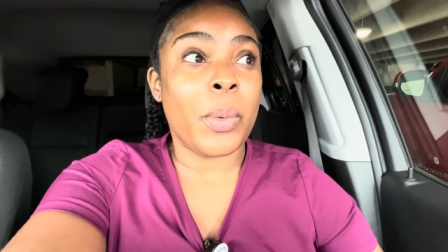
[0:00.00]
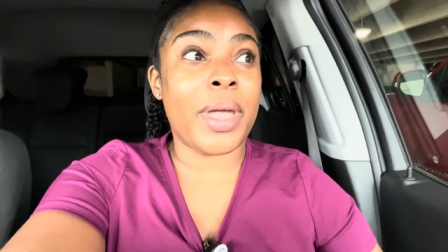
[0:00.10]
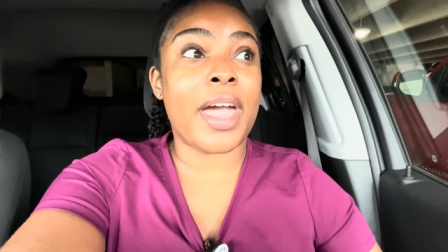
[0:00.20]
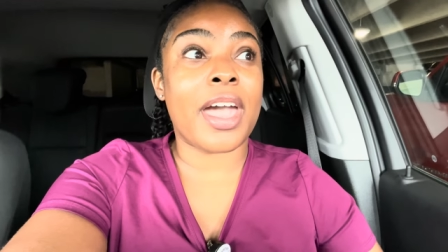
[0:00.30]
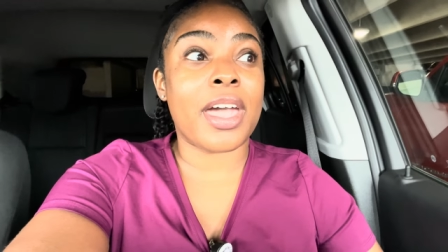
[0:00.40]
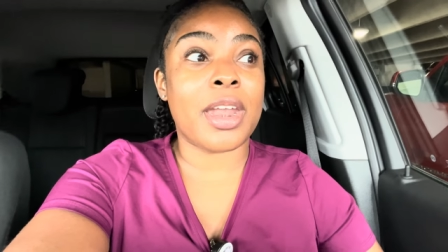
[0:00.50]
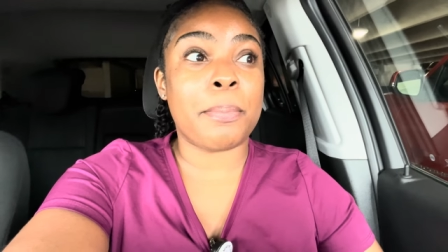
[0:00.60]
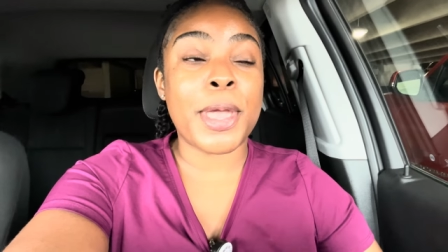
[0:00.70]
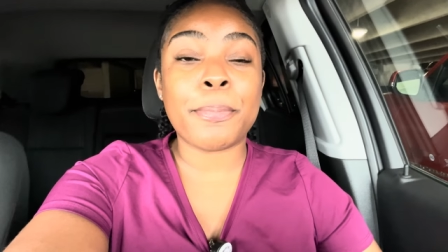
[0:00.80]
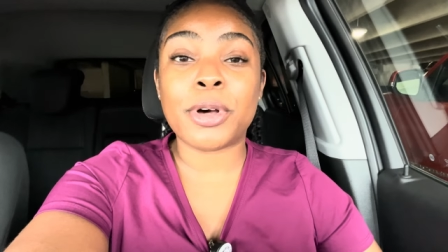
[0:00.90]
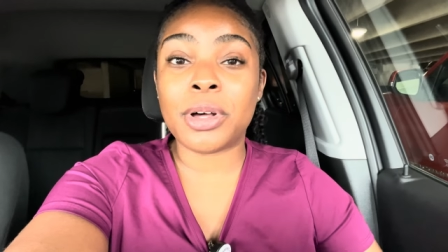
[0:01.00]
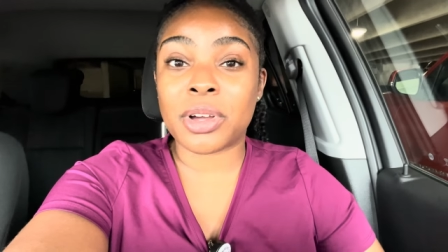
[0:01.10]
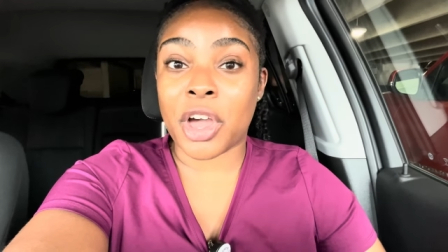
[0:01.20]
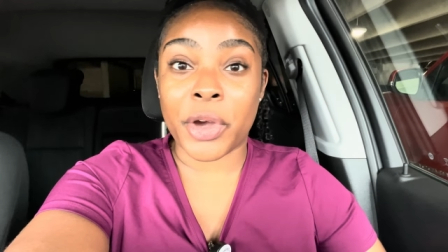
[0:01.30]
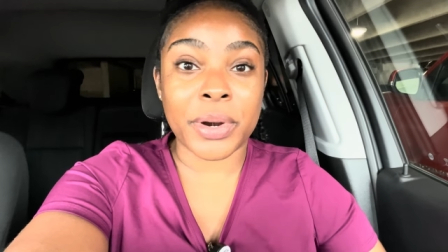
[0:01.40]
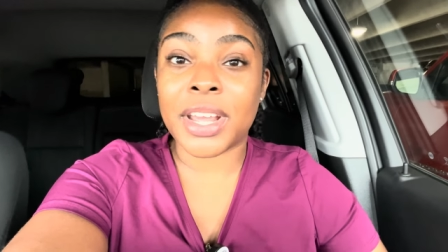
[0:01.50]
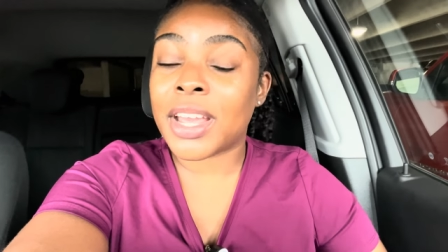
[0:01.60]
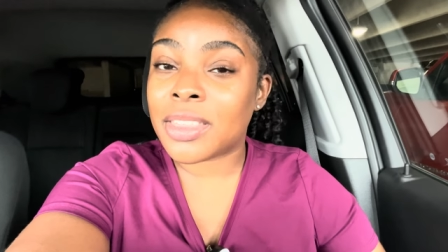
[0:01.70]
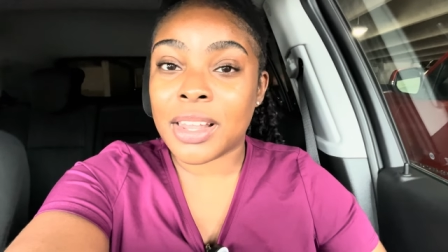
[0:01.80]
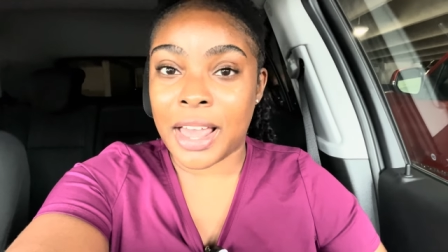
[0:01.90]
We had people coding
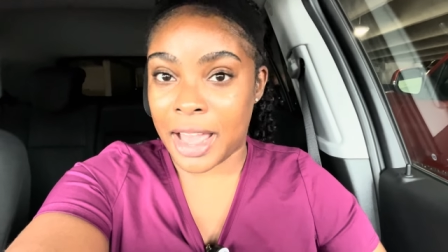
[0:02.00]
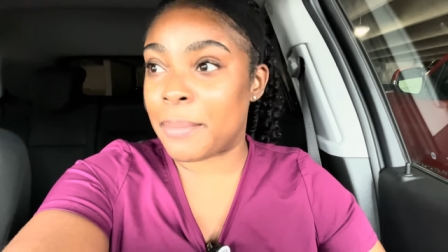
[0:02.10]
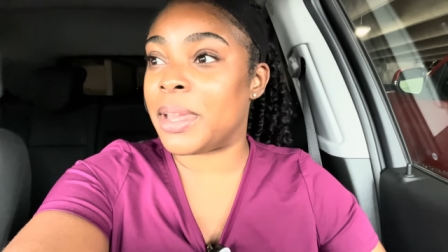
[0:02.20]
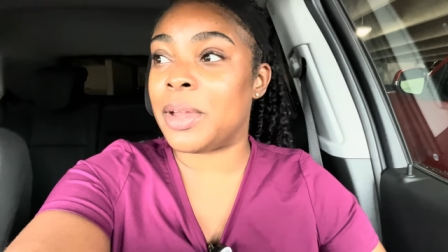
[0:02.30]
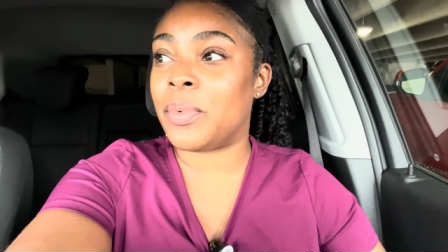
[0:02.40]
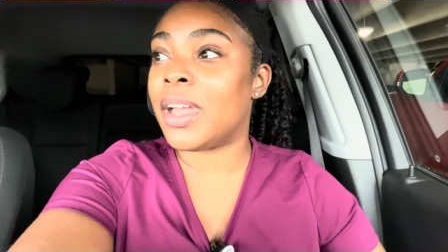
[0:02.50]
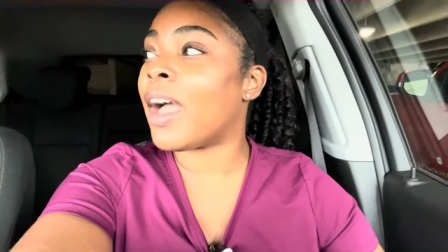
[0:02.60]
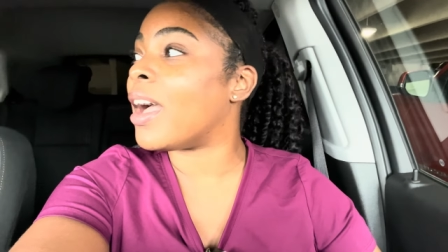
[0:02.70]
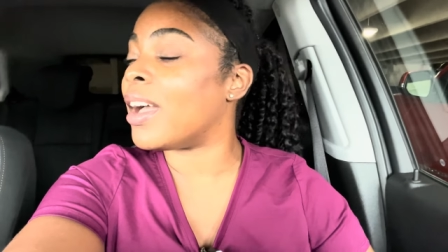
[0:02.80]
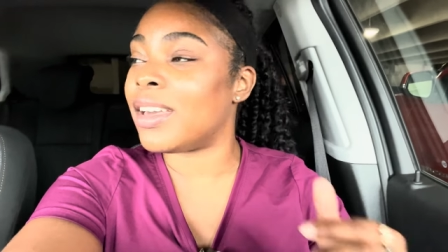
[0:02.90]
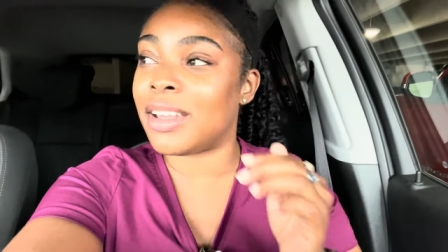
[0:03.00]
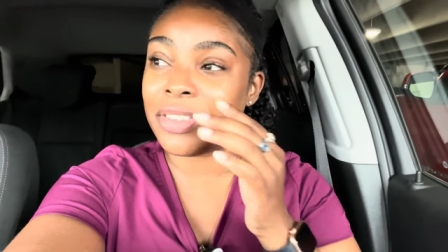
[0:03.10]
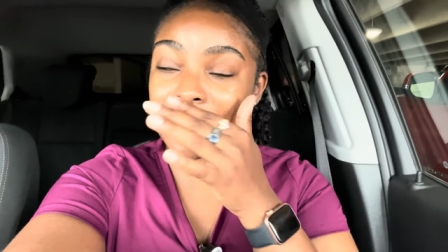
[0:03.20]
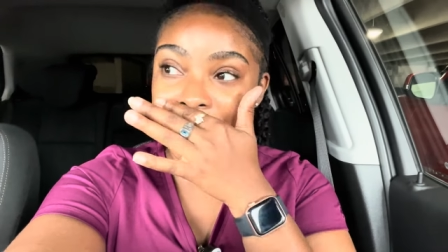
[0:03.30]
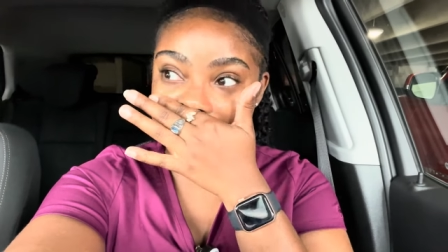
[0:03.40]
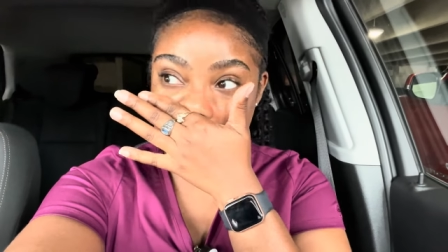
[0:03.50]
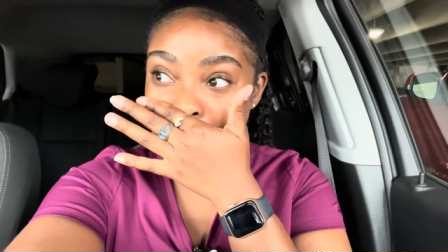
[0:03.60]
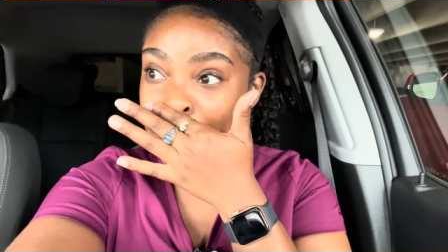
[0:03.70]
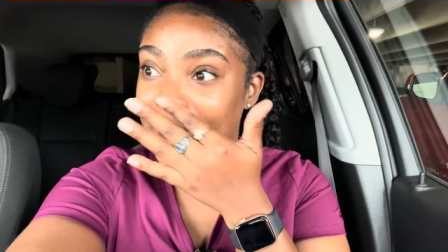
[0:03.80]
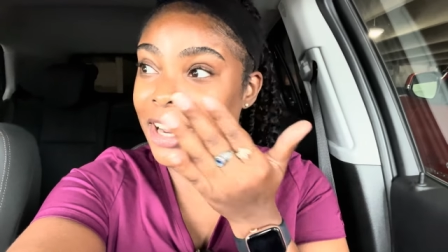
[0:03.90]
in the lobby. We had, there was
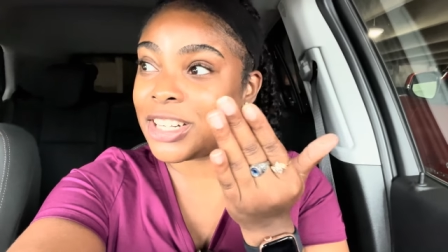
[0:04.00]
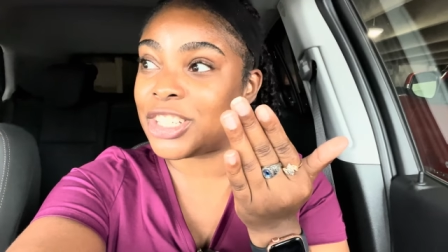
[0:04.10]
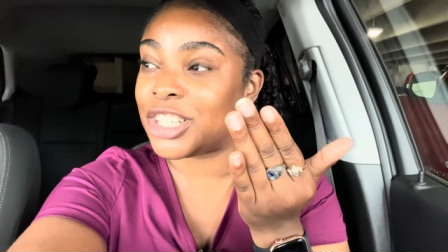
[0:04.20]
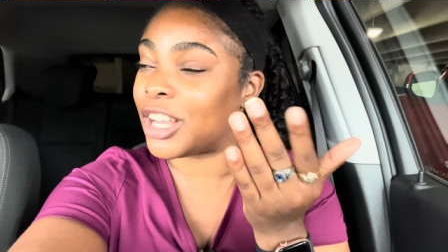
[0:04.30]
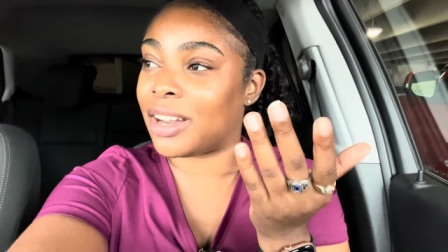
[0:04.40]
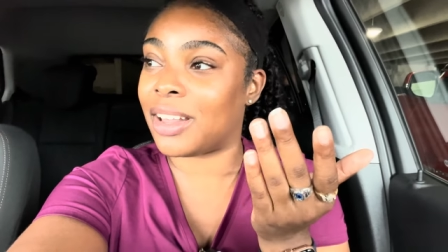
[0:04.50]
so much